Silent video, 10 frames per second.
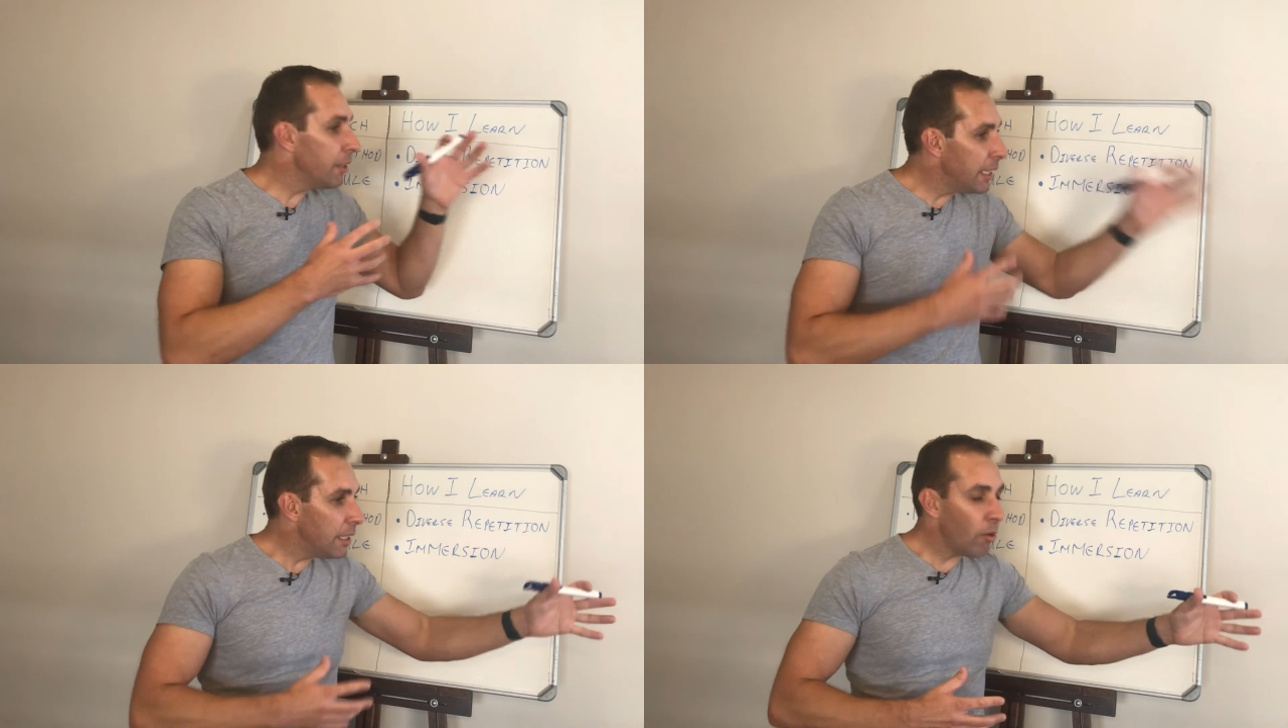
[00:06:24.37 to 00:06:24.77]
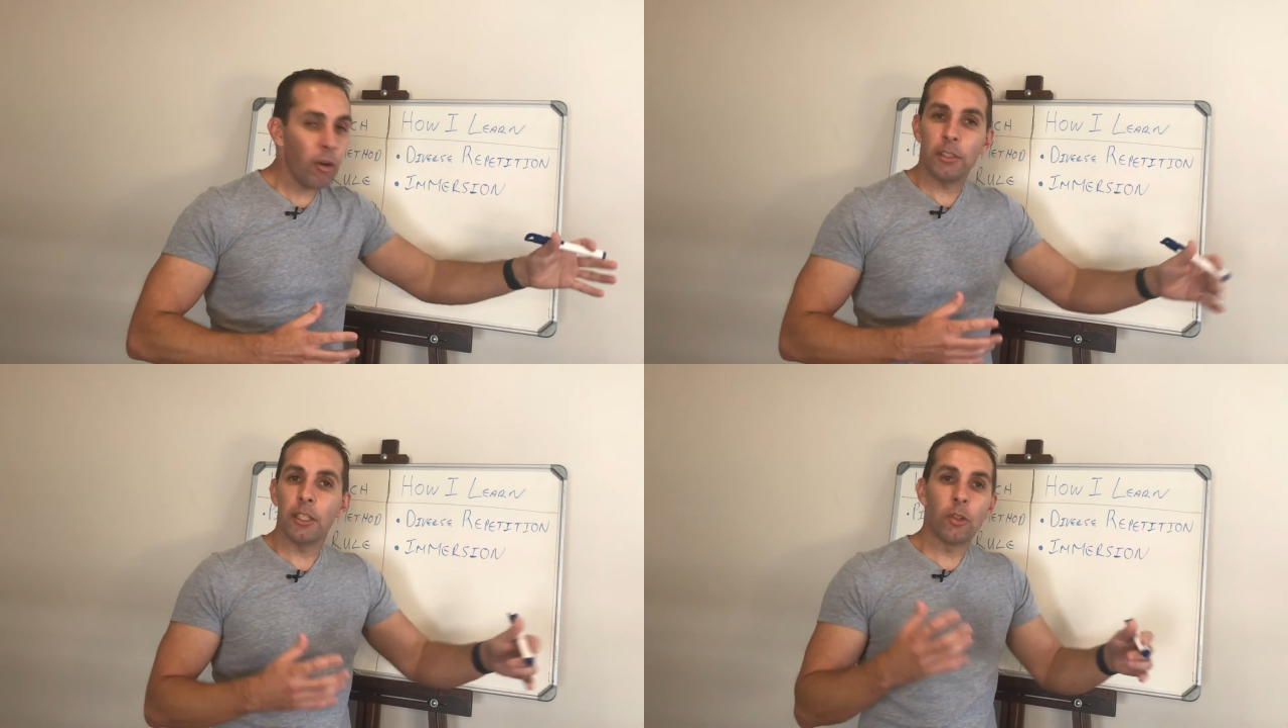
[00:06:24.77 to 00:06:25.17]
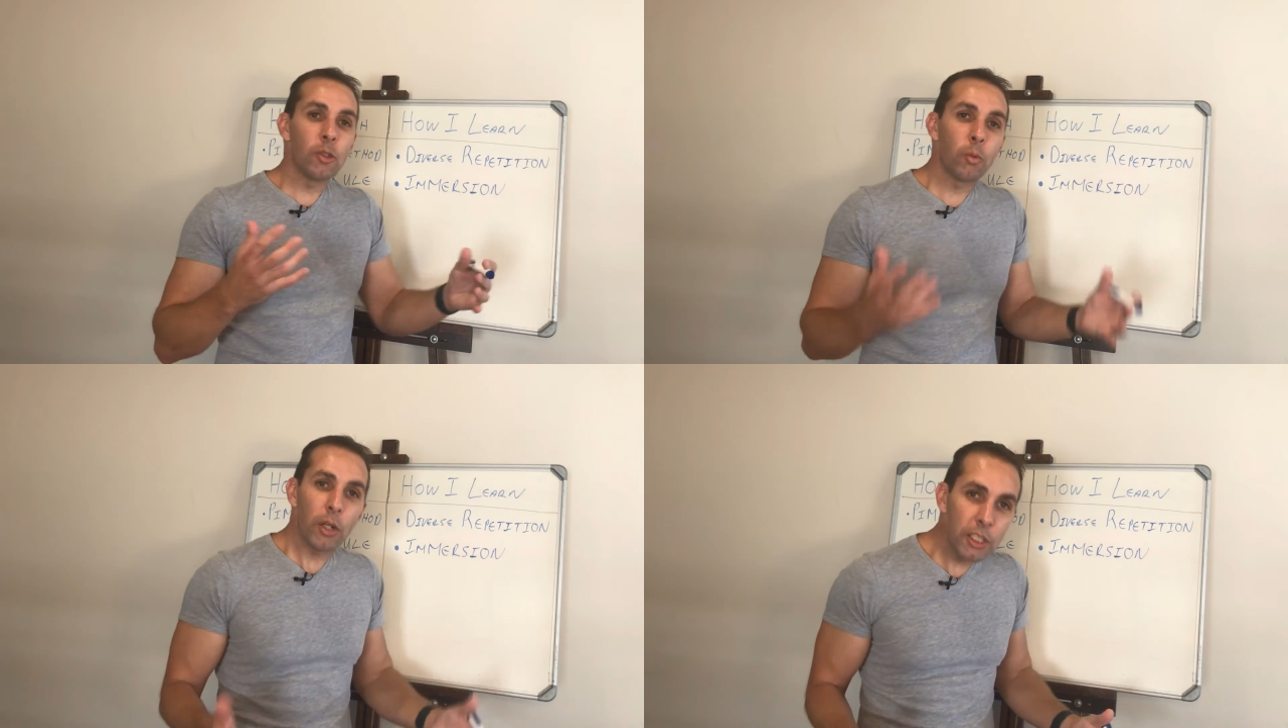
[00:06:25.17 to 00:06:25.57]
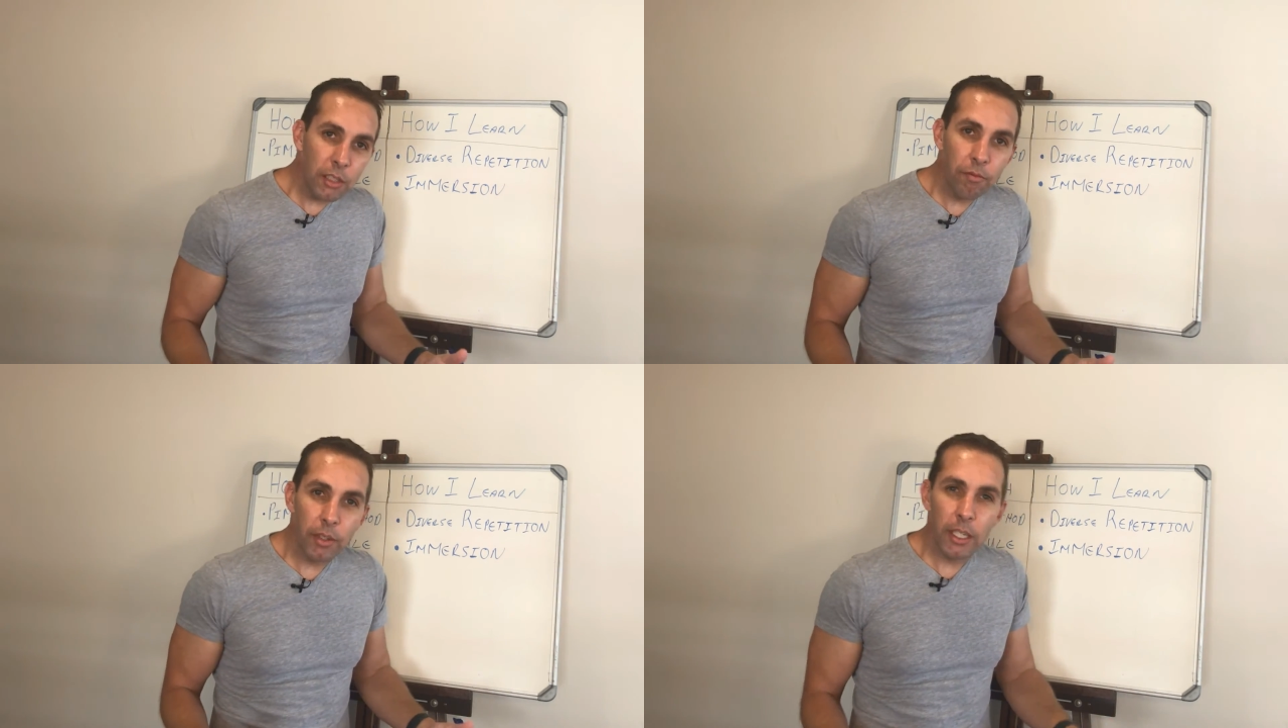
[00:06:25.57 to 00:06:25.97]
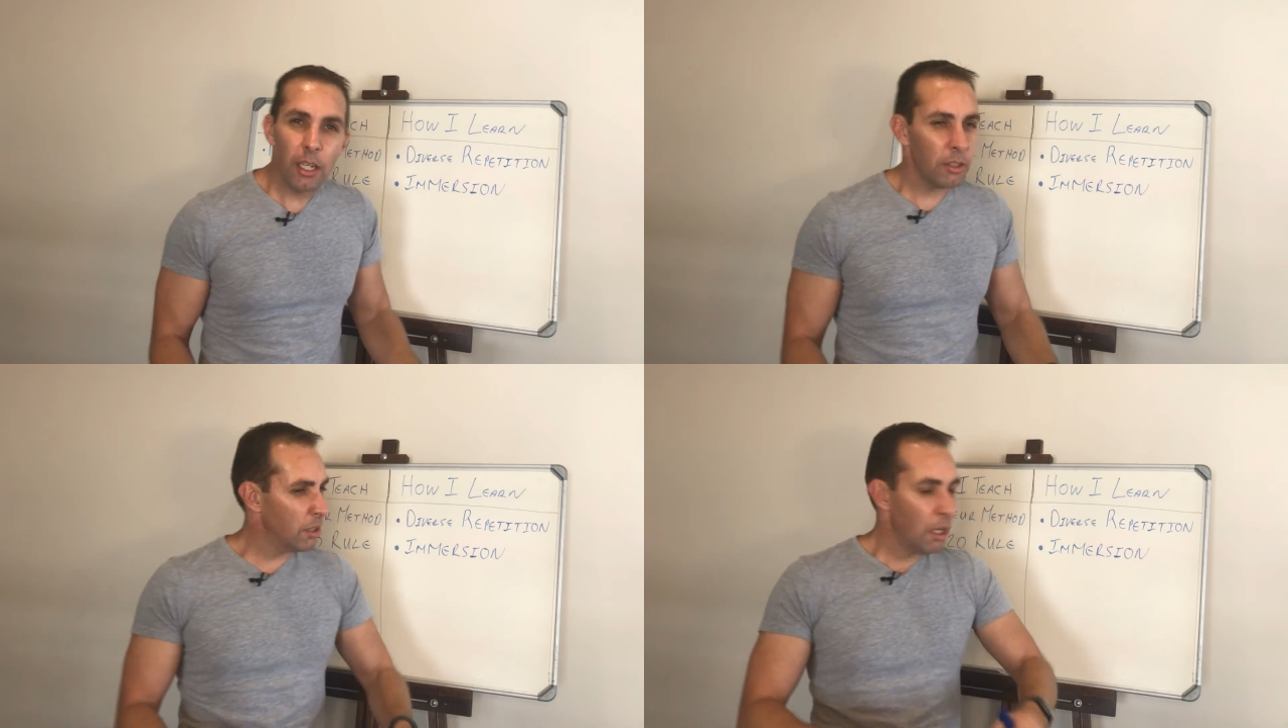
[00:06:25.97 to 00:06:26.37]
reading articles, watching
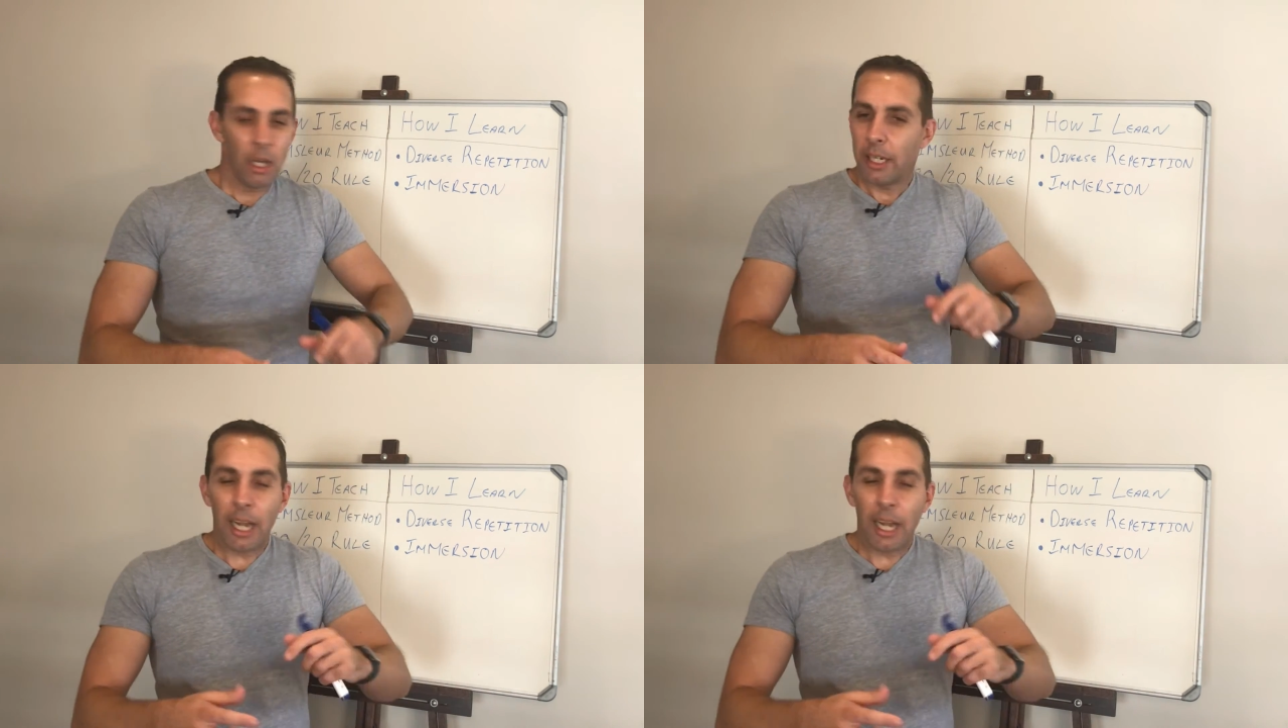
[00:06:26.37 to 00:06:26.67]
videos,